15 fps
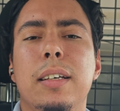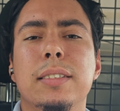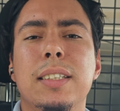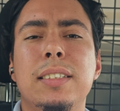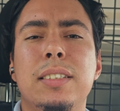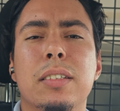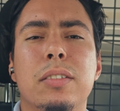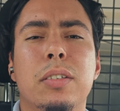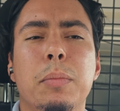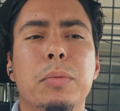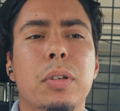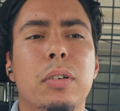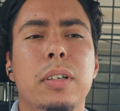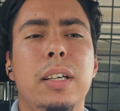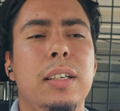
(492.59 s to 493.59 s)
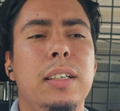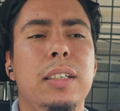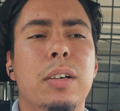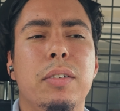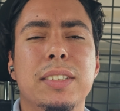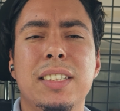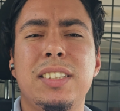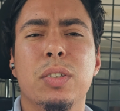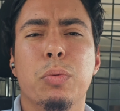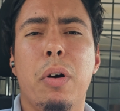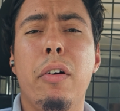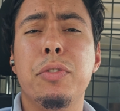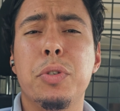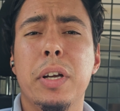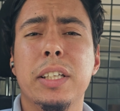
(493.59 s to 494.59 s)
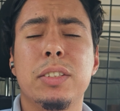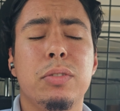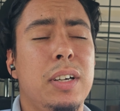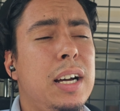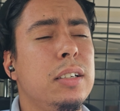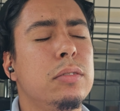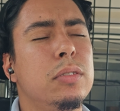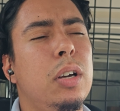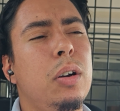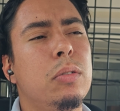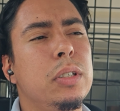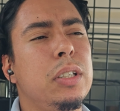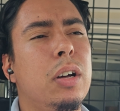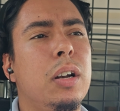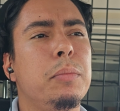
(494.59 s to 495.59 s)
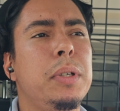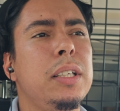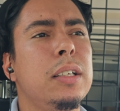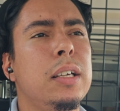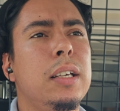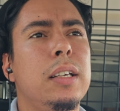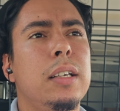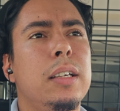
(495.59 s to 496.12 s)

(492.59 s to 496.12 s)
Is this a crypto, you know, is this a wealth transfer? I don't know, you know what I mean?